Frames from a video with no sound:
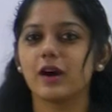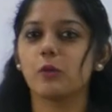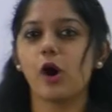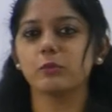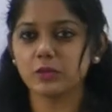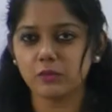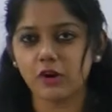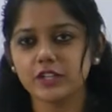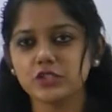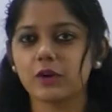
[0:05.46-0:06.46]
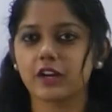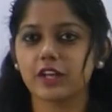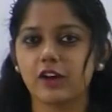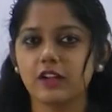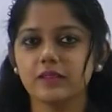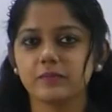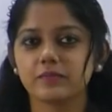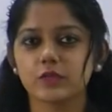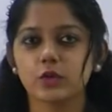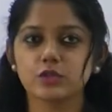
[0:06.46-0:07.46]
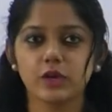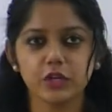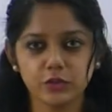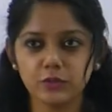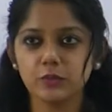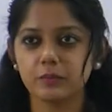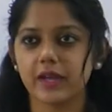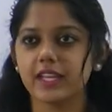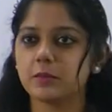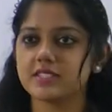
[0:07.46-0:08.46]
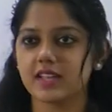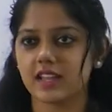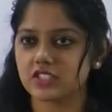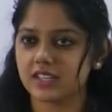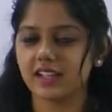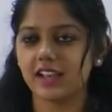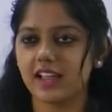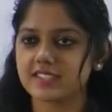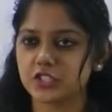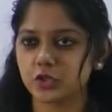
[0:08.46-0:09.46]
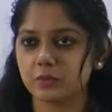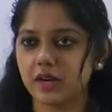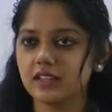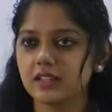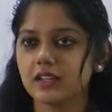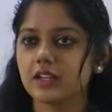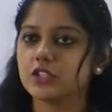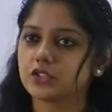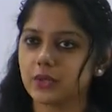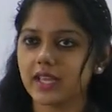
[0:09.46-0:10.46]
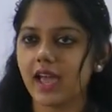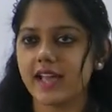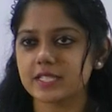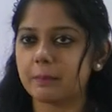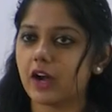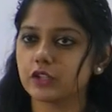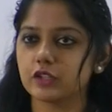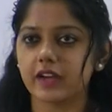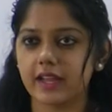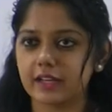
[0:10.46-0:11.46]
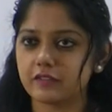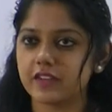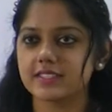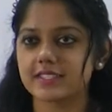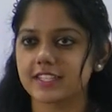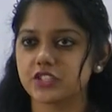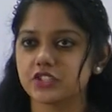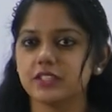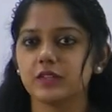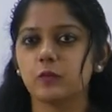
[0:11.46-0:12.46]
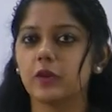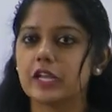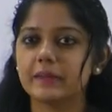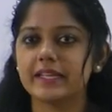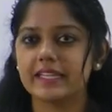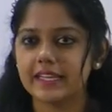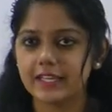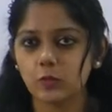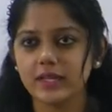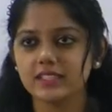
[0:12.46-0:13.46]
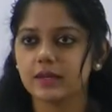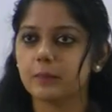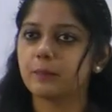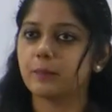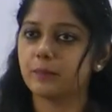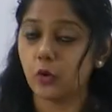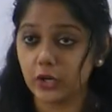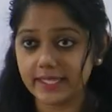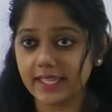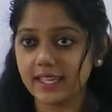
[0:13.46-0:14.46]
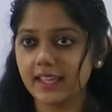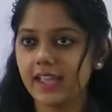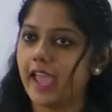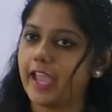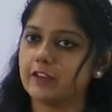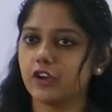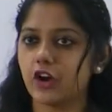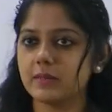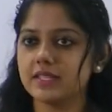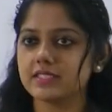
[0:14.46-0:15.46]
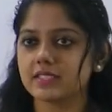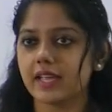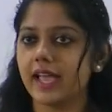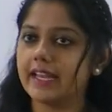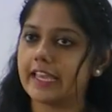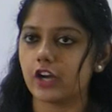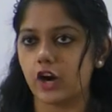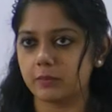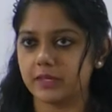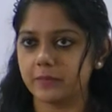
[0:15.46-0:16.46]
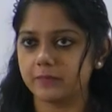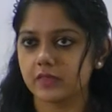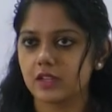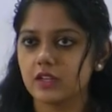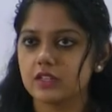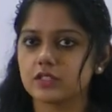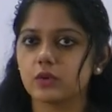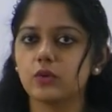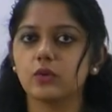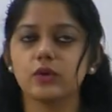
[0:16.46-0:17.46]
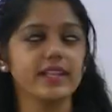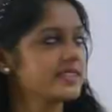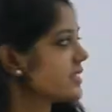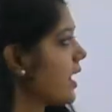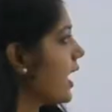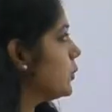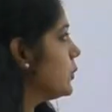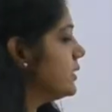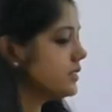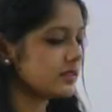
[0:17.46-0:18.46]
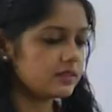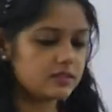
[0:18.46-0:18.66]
a warm good morning to one and all. Those who are new, my name is Archana Kalasajiguman. Today, as a part of current affairs discussion, we'll be dealing with polity, environment and economy. So, let's start with